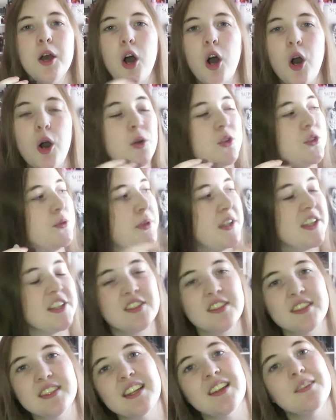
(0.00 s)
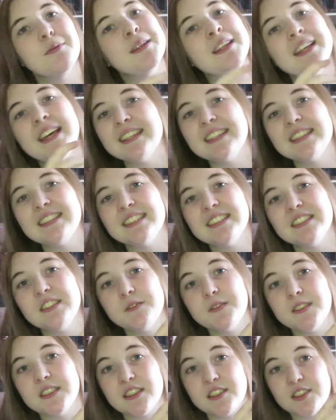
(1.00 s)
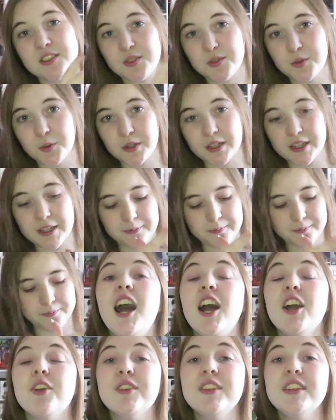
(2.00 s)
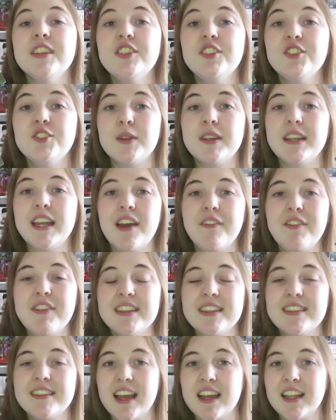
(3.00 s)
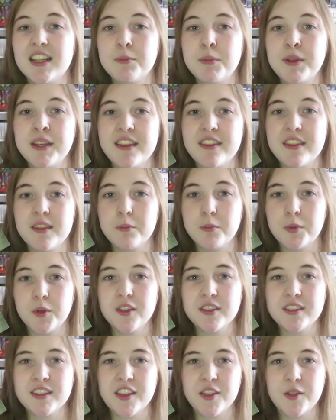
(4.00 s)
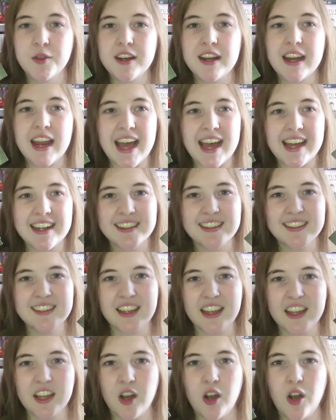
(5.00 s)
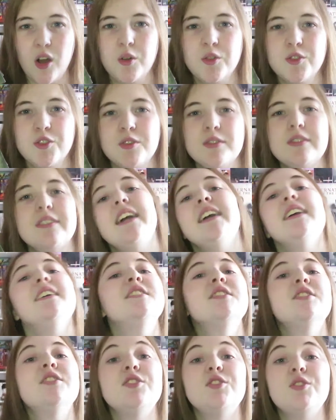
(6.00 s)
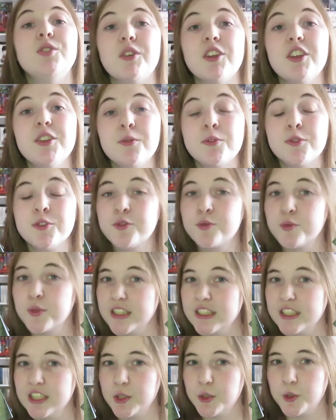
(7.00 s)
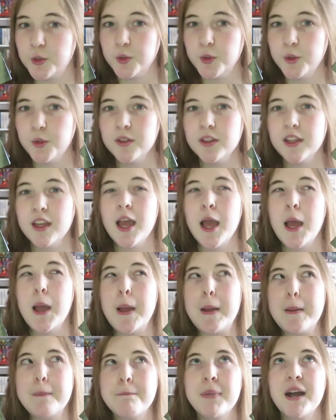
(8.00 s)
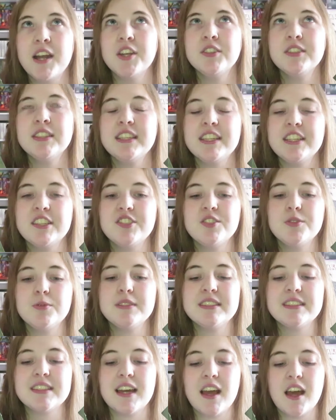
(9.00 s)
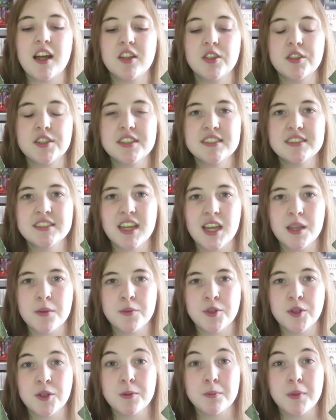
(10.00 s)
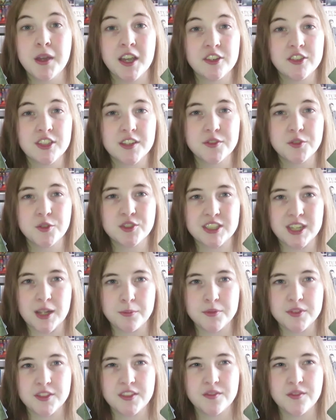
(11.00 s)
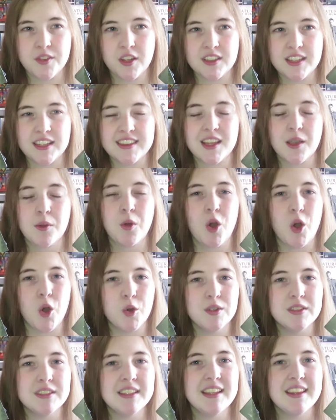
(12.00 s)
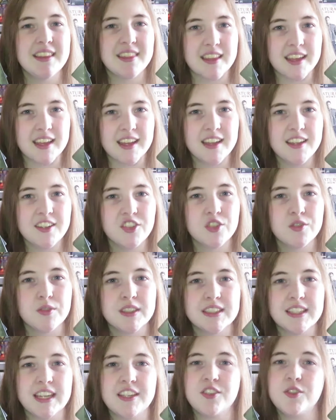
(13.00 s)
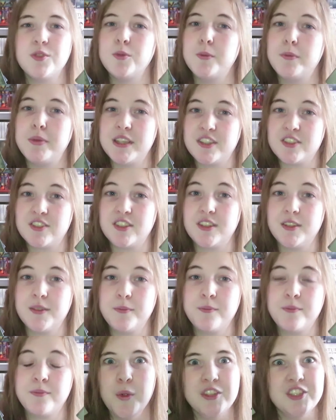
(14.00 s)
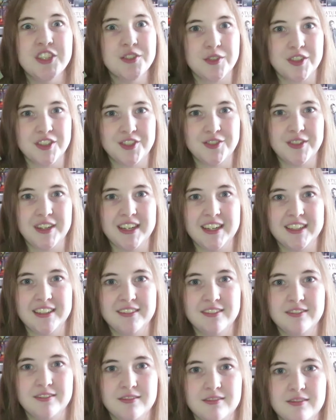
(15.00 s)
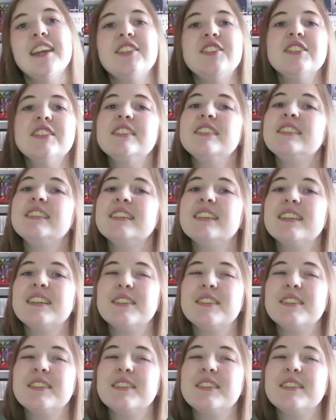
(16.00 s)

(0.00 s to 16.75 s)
old pictures that have been edited to fit the story. I really enjoyed having this element in the books. I thought it added like a whole new layer to the stories, which was really cool. My only issue is that a lot of the time certain paragraphs or chapters felt like they were only there to relate to a picture, which is frustrating. It just